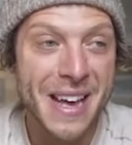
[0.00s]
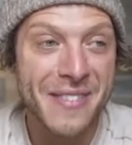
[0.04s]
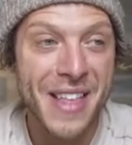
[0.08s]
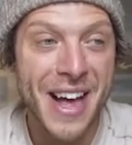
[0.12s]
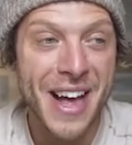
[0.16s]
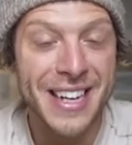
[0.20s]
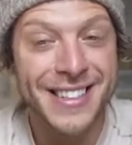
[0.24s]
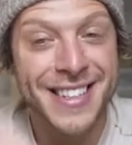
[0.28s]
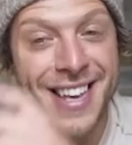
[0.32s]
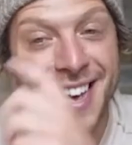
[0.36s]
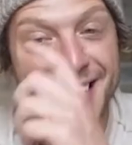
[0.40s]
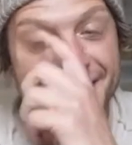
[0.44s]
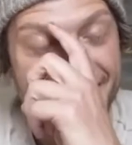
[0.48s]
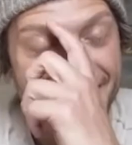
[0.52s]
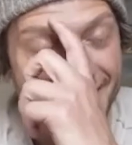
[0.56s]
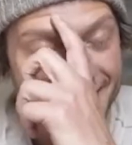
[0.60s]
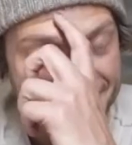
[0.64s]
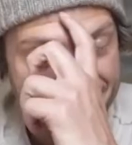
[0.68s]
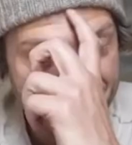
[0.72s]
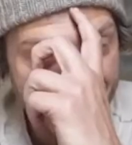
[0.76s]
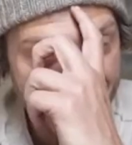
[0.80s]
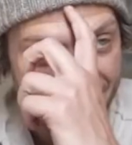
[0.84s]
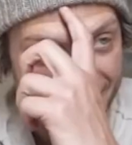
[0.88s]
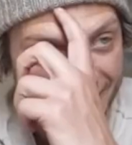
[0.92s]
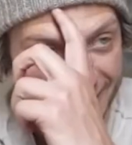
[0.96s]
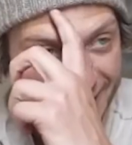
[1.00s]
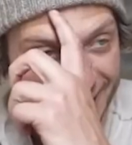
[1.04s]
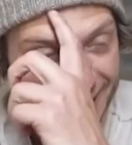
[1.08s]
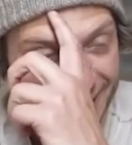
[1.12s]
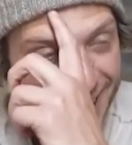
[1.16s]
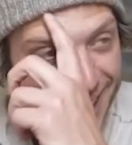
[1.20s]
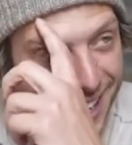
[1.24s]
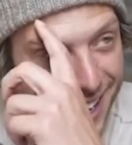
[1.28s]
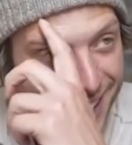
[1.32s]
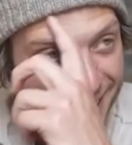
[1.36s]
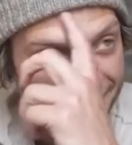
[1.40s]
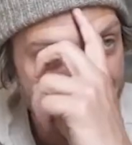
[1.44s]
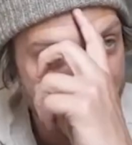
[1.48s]
that TEDx talk
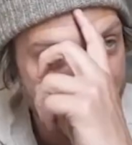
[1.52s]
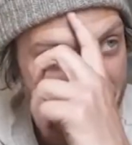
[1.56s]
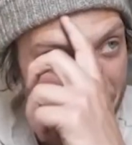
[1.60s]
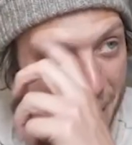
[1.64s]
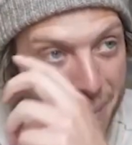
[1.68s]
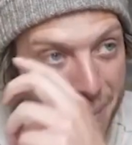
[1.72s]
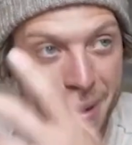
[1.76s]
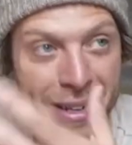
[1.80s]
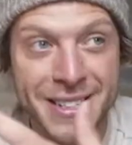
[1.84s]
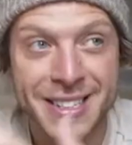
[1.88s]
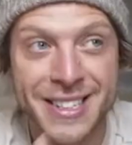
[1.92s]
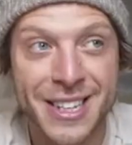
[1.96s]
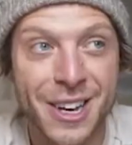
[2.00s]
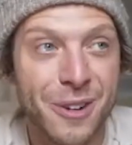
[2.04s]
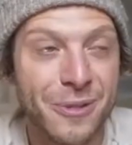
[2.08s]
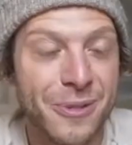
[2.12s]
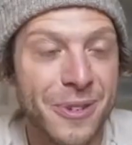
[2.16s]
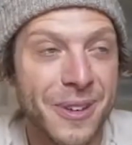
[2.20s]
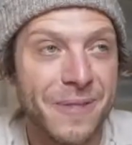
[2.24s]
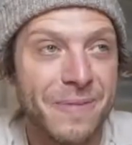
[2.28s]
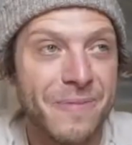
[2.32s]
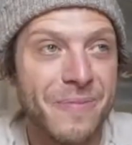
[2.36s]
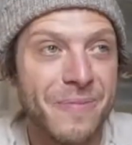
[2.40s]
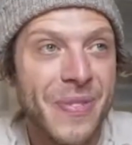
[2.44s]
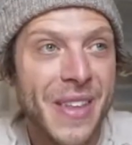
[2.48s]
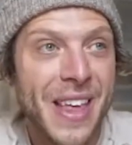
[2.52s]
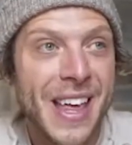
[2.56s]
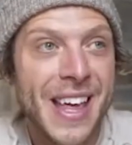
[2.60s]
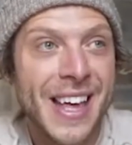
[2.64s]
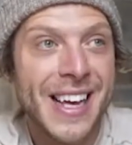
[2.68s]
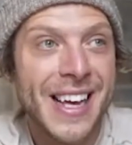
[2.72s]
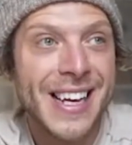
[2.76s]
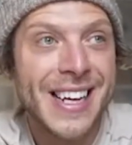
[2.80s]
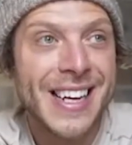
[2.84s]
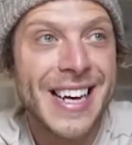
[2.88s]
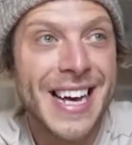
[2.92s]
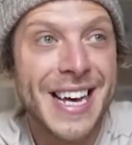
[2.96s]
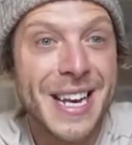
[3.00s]
uh, by myself in
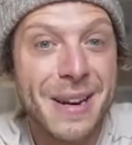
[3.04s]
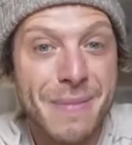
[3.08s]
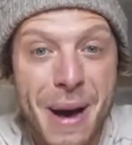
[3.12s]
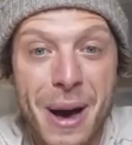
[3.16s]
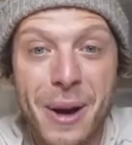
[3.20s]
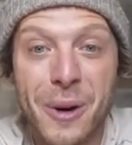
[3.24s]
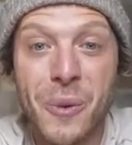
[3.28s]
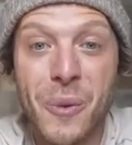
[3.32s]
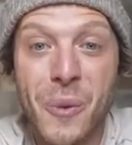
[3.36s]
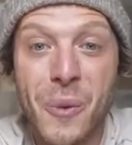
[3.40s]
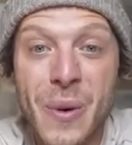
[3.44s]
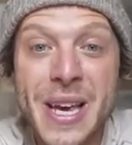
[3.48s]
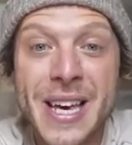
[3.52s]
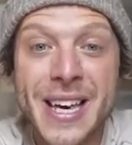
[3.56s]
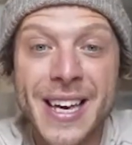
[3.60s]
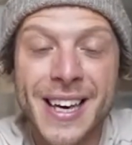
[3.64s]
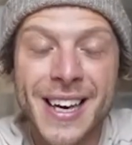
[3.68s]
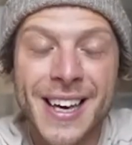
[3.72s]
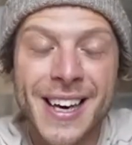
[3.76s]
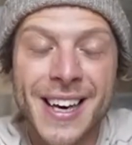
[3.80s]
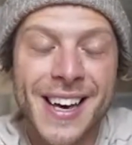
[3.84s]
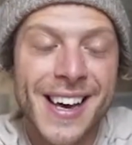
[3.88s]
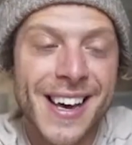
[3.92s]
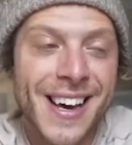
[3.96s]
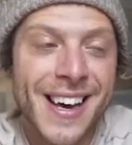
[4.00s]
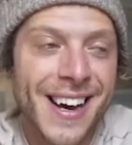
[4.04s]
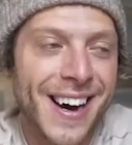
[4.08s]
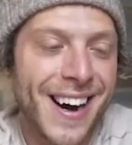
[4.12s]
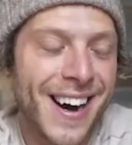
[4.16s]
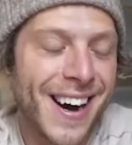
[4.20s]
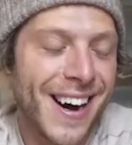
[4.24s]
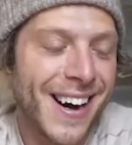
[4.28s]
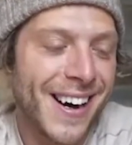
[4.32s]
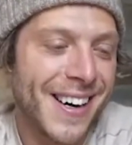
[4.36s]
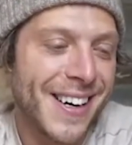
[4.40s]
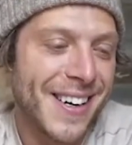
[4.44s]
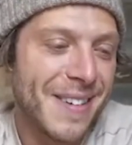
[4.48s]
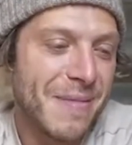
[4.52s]
in about a week
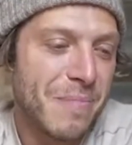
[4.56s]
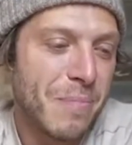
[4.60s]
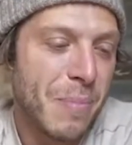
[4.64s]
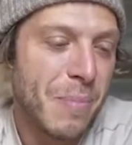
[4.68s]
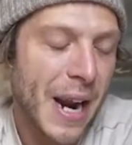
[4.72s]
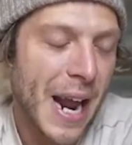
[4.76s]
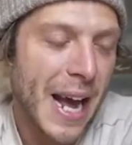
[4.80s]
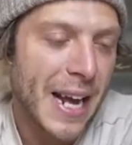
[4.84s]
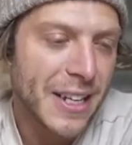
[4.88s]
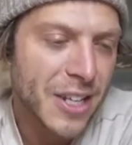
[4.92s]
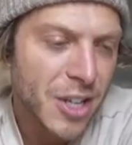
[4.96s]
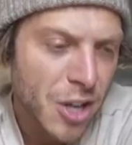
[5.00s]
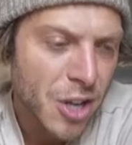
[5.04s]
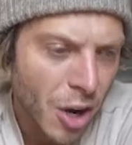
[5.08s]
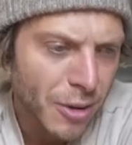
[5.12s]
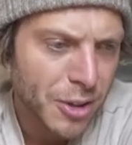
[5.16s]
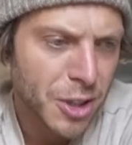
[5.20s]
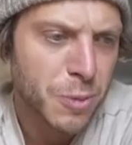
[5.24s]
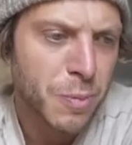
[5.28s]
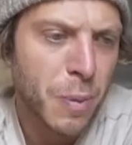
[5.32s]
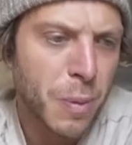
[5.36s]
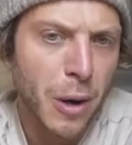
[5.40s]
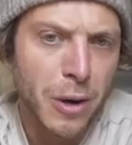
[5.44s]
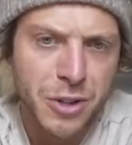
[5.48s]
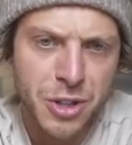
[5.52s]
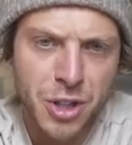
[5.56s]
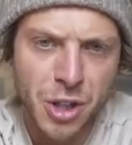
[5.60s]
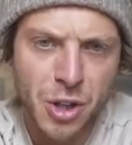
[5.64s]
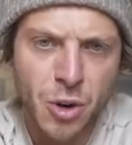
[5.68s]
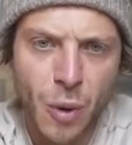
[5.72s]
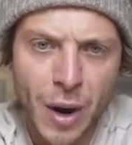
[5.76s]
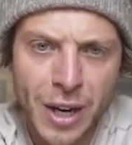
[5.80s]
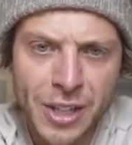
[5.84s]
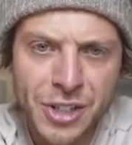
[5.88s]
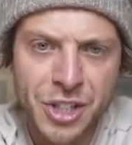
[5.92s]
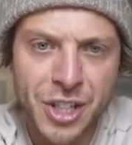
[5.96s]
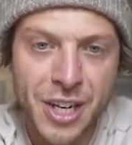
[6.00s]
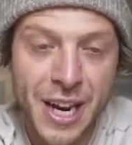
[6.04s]
uh, but I, you know, just pose the
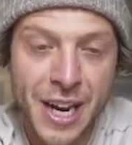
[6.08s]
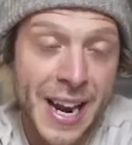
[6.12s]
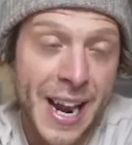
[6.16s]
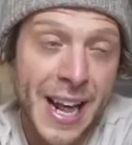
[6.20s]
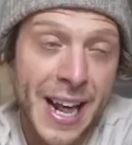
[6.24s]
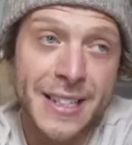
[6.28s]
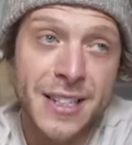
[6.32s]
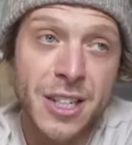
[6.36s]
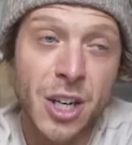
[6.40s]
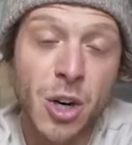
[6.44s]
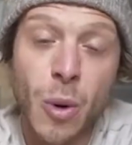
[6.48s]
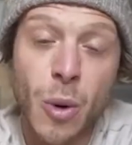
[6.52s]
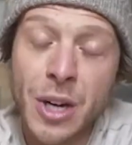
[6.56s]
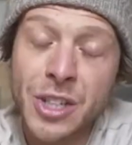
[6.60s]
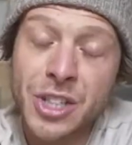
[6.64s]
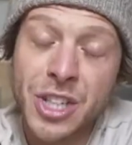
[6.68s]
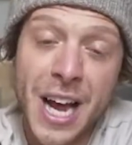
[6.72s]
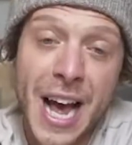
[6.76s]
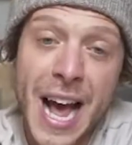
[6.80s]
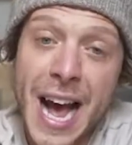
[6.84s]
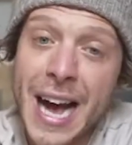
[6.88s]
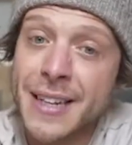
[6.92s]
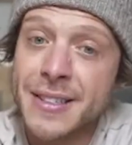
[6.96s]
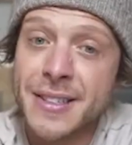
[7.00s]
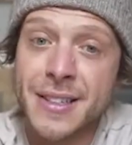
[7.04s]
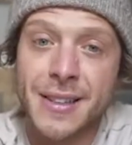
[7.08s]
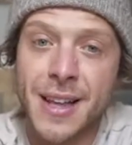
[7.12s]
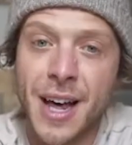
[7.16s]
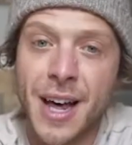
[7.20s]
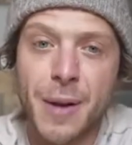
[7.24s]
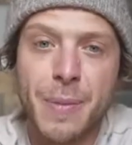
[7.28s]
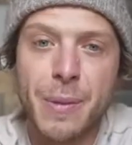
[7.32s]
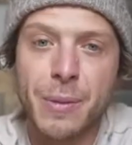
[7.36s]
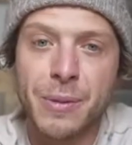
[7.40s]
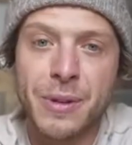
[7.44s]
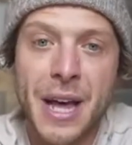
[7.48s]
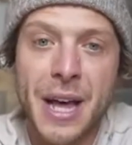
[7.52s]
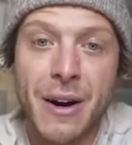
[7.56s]
question, and it's a question I ask a lot of people now.